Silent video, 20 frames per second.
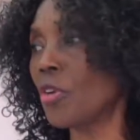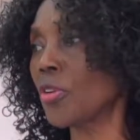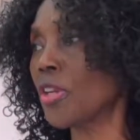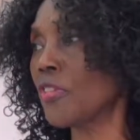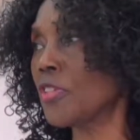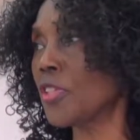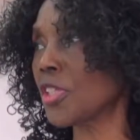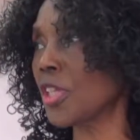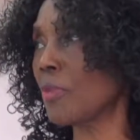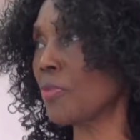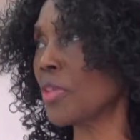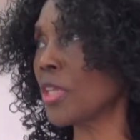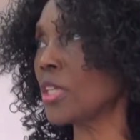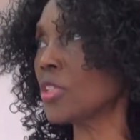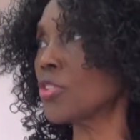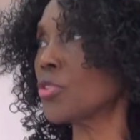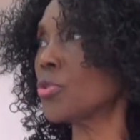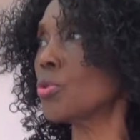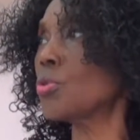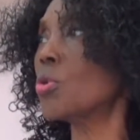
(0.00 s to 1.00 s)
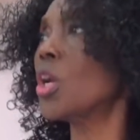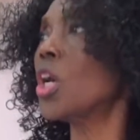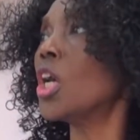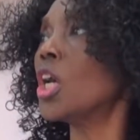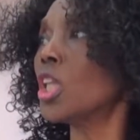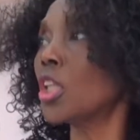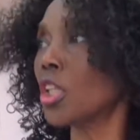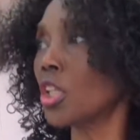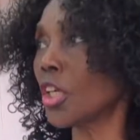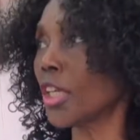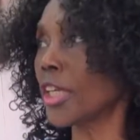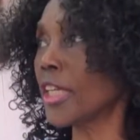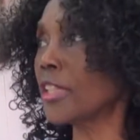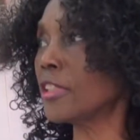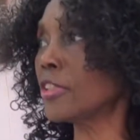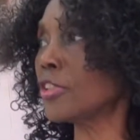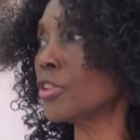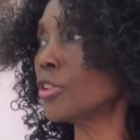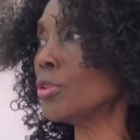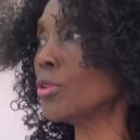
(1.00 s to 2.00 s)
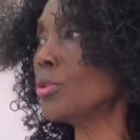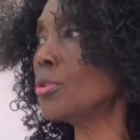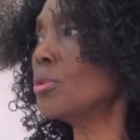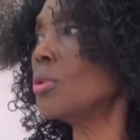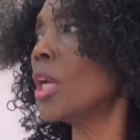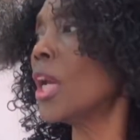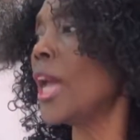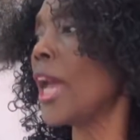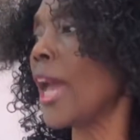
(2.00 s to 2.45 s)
Give you something to look into,